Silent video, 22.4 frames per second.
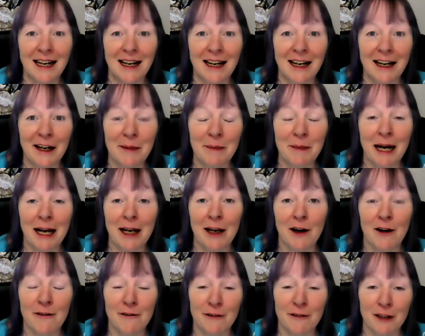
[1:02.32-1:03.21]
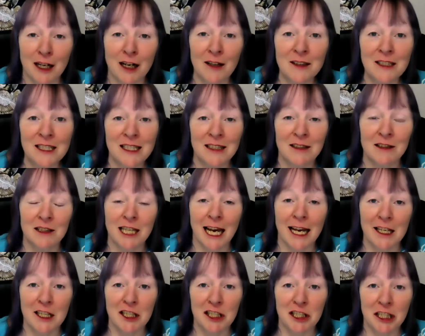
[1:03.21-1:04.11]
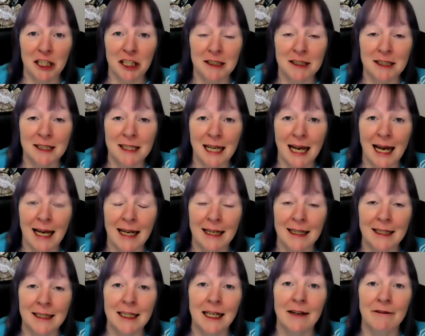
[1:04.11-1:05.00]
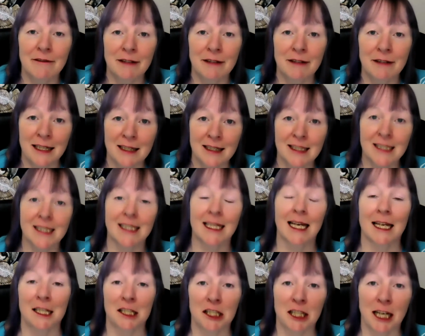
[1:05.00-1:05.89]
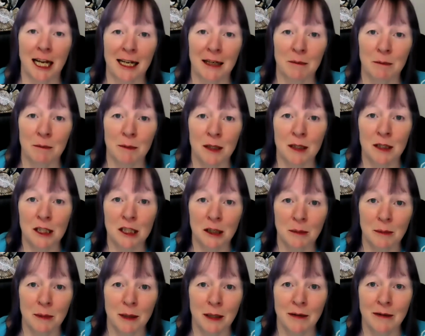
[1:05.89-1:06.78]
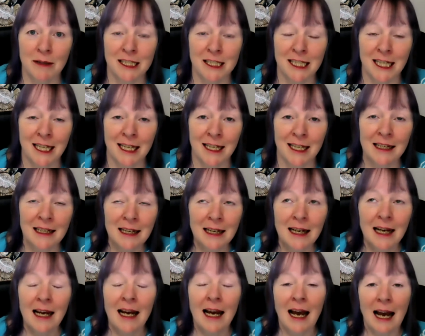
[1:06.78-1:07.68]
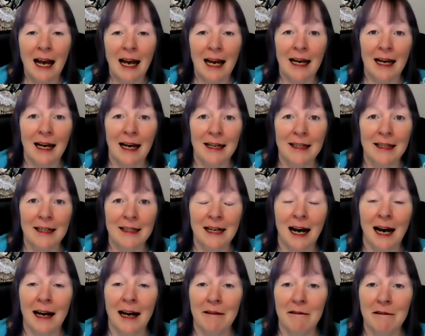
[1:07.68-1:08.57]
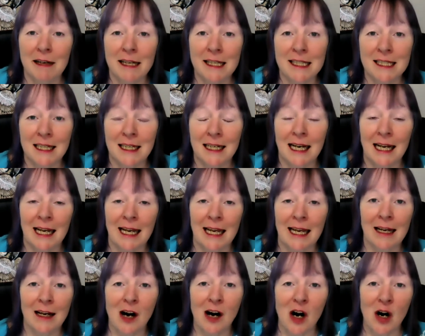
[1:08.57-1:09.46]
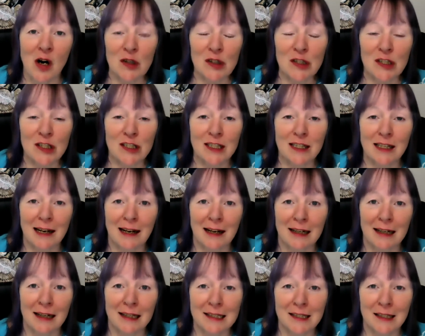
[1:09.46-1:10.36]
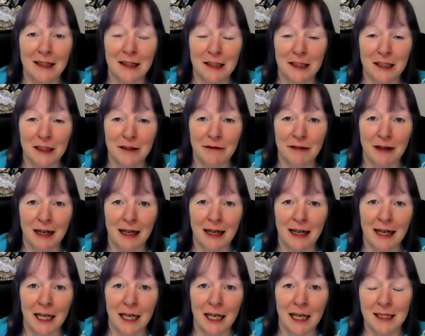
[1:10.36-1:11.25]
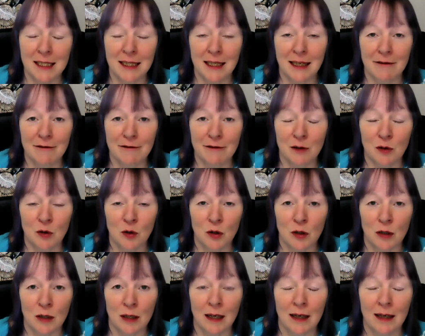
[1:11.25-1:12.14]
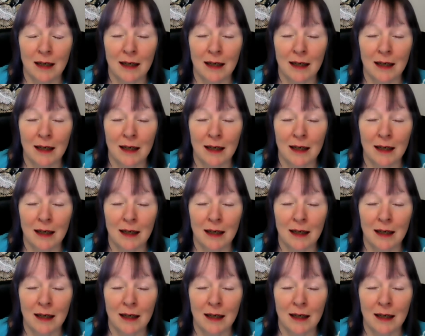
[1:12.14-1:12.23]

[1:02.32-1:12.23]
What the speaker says: I offer consultations and a Venus enchantment community. And I recently got certified for